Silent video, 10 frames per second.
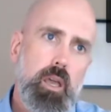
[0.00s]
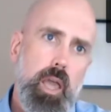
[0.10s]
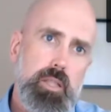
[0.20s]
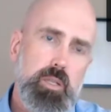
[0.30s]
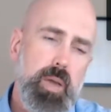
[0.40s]

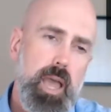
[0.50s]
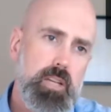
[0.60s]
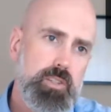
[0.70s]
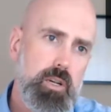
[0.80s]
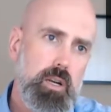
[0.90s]
And this
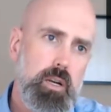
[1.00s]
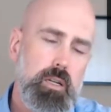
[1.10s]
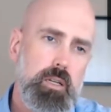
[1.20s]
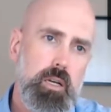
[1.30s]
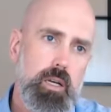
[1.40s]
past year,
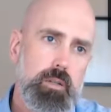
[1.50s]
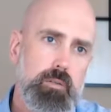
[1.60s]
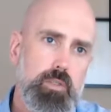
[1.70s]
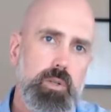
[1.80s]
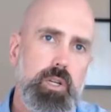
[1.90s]

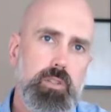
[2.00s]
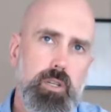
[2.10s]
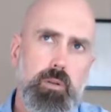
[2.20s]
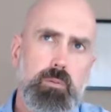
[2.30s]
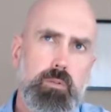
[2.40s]
2 years
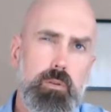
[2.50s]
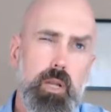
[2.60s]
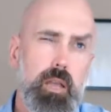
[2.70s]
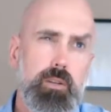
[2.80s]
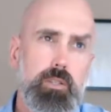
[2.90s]
ago,
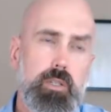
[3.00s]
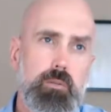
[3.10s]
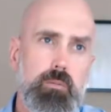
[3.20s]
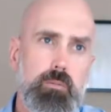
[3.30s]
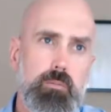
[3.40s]
2.5 years
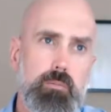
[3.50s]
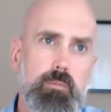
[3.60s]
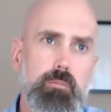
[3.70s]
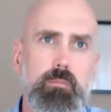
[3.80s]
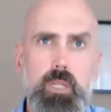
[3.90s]
ago,
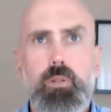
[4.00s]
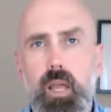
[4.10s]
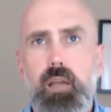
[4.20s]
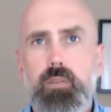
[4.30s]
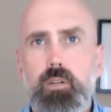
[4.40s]
about
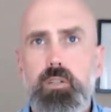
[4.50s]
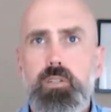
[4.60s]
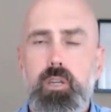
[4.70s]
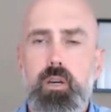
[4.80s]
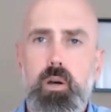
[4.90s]
2.5 years
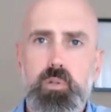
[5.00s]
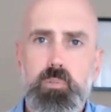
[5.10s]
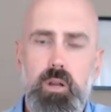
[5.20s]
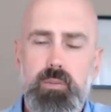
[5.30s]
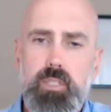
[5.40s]
ago, I was
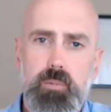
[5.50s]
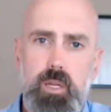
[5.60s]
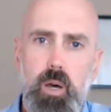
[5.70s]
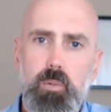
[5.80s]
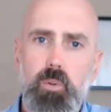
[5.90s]
part of a team that
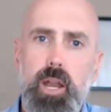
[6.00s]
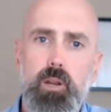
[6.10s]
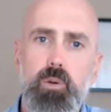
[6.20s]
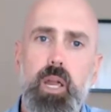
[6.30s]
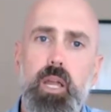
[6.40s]
helped write a
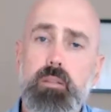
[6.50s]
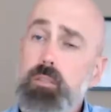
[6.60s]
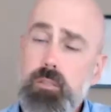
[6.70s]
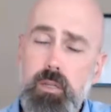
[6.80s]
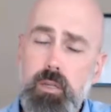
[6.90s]
grant
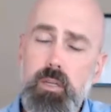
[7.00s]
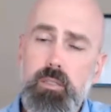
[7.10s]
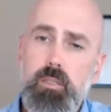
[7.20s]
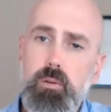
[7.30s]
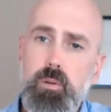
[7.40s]

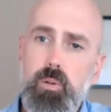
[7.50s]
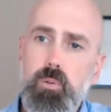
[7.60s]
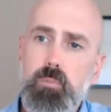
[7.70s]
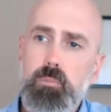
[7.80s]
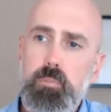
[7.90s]
to
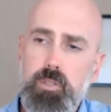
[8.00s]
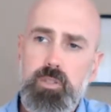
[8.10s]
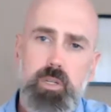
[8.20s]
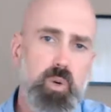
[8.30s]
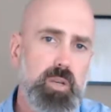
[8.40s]

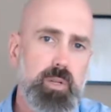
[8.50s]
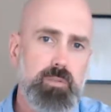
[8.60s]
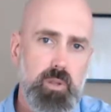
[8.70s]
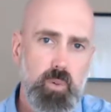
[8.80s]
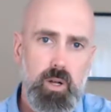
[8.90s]
purchase equipment
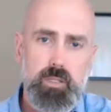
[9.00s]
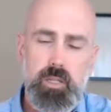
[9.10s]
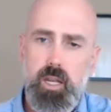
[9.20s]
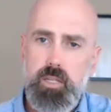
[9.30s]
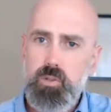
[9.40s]
for the Walden
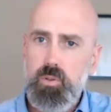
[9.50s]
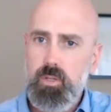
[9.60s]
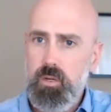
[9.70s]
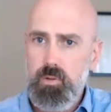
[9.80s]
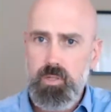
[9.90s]
High School
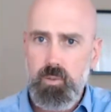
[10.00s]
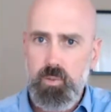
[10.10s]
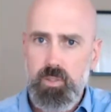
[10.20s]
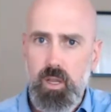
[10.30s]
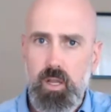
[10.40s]
here in Racine,
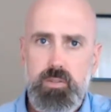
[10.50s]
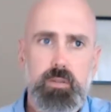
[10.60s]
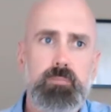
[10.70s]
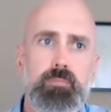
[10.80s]
Wisconsin.